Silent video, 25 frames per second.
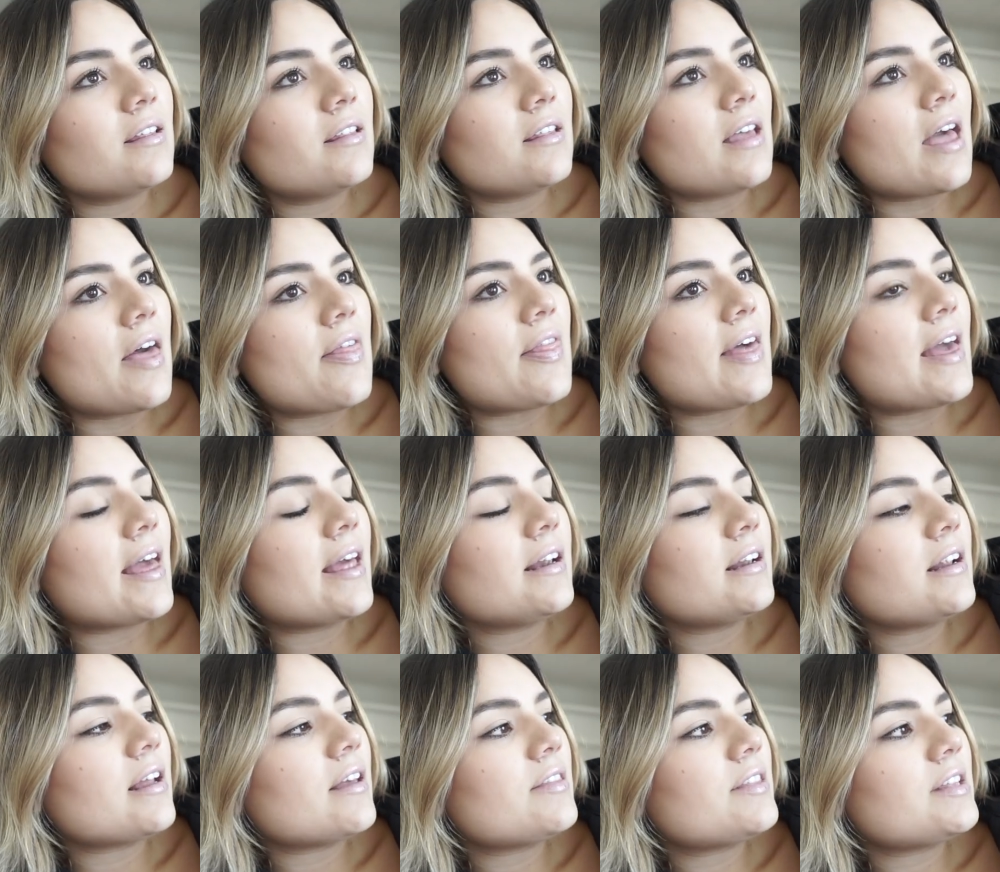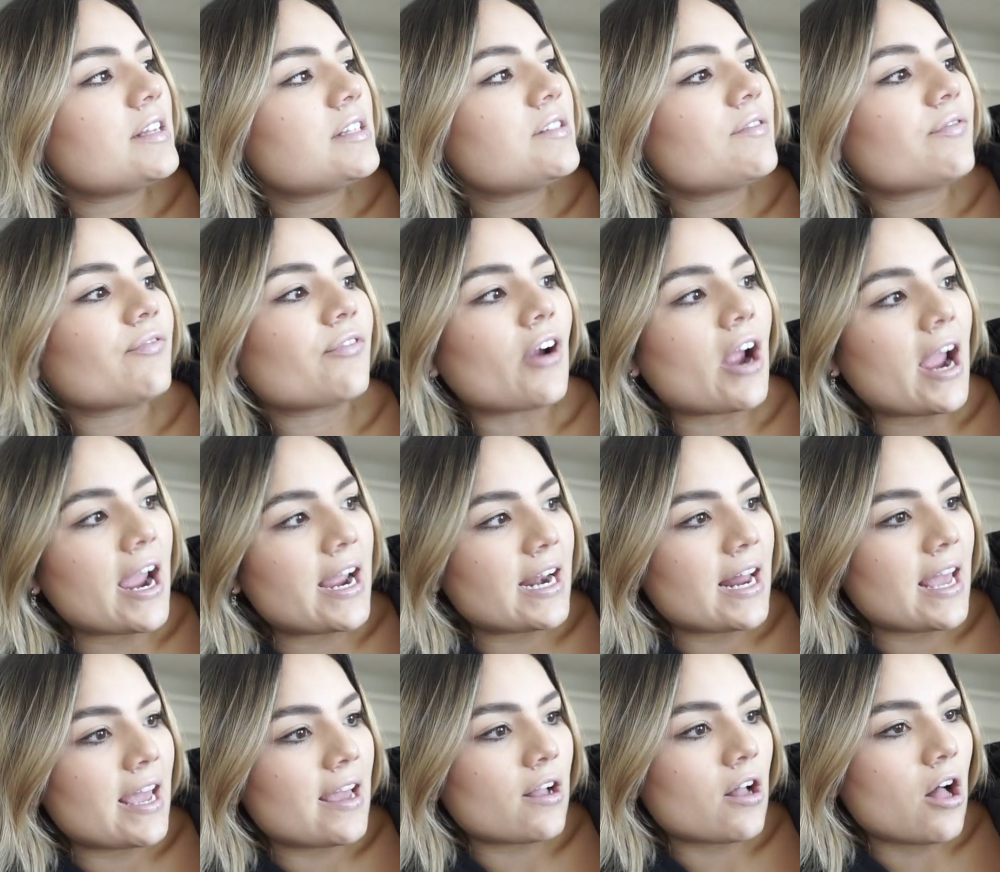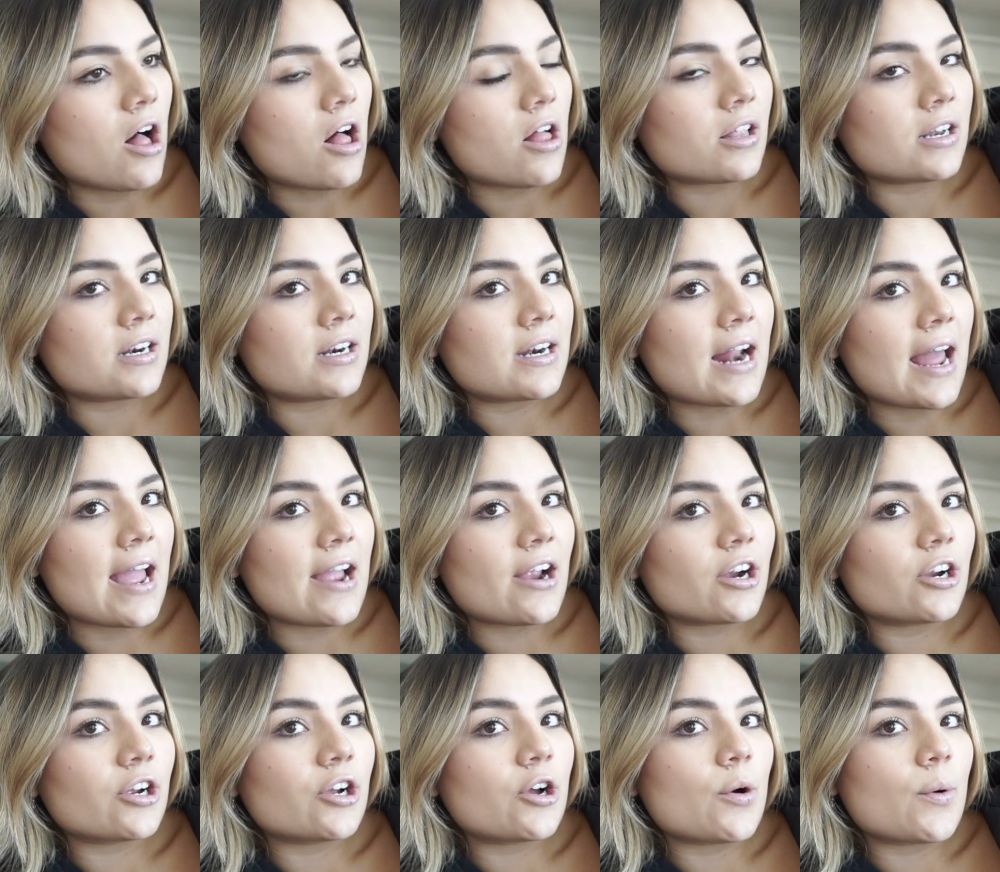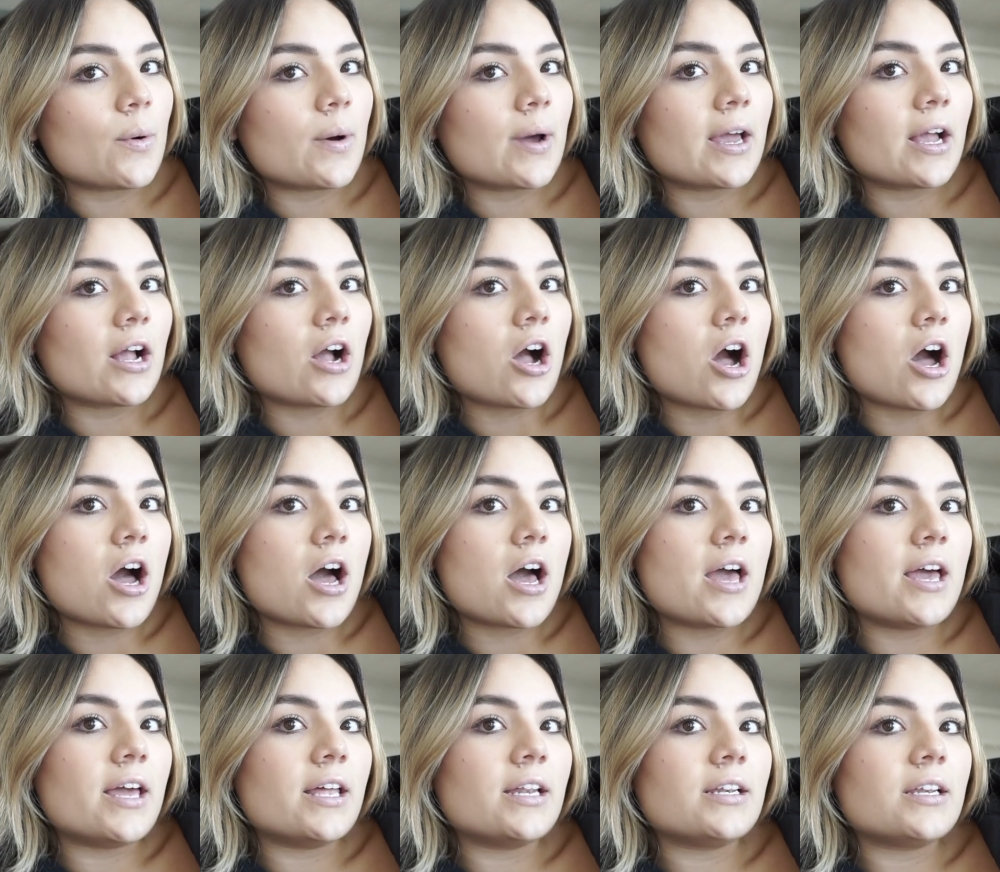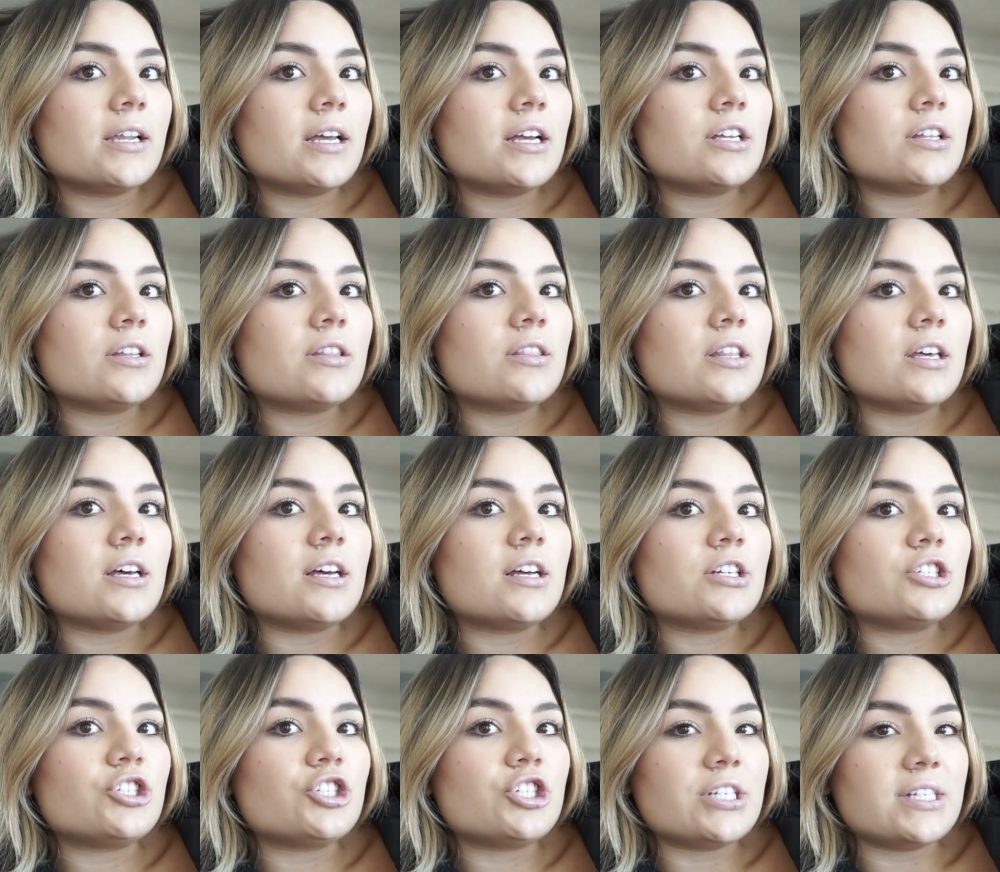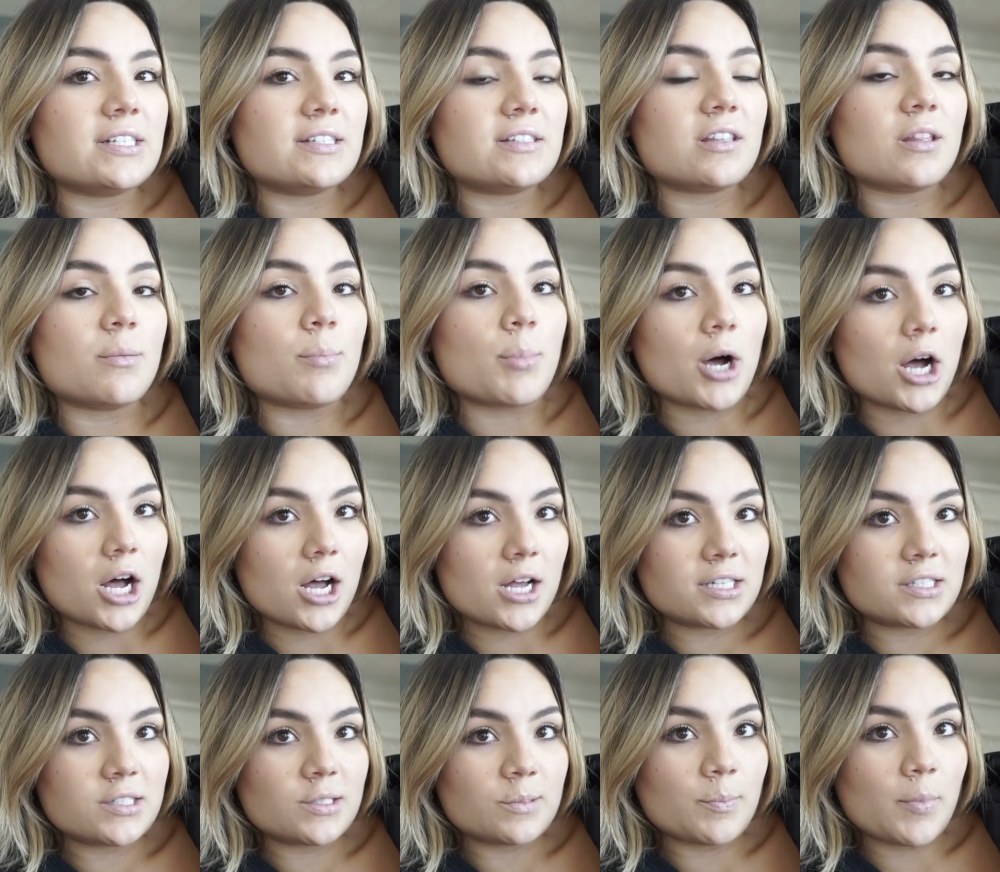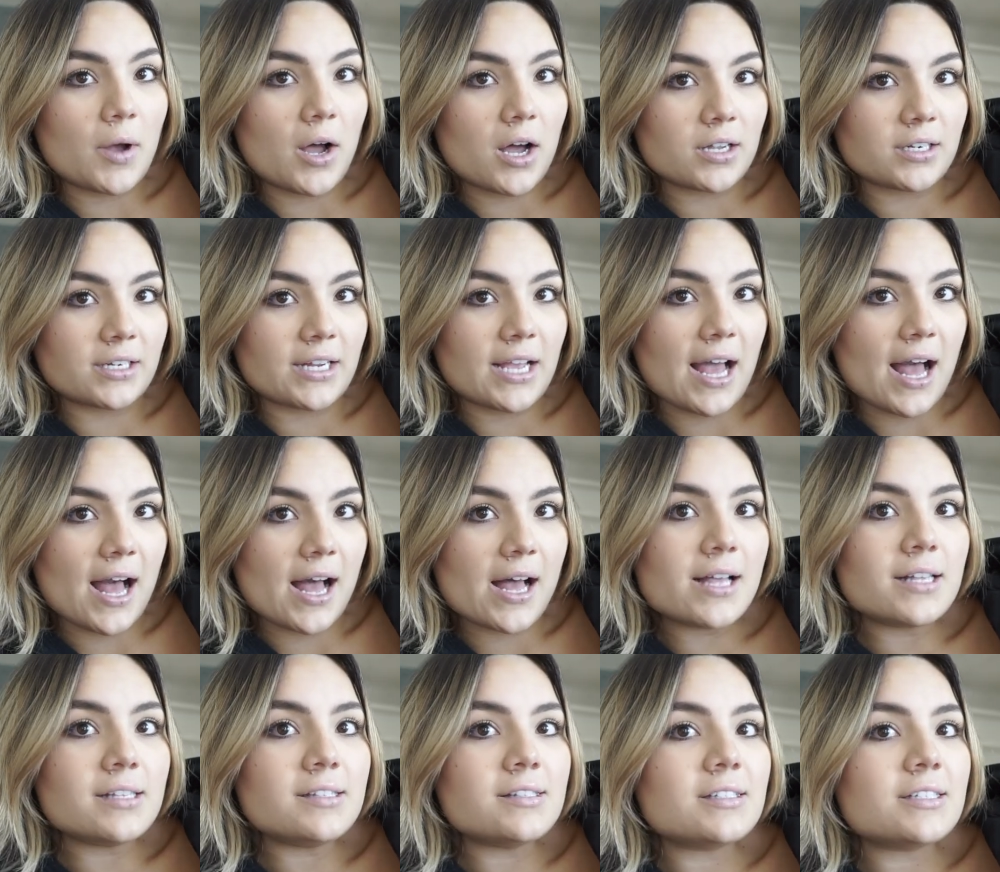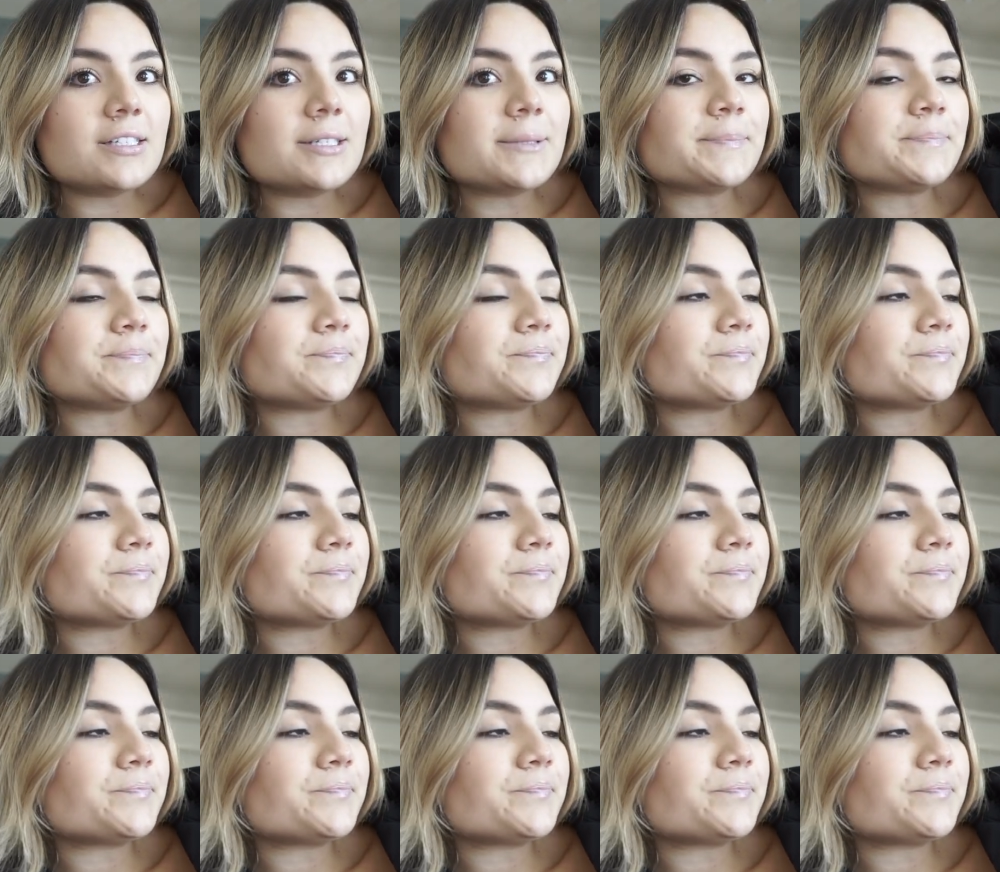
and then this Friday Colin and I are going on the She's the Boss podcast.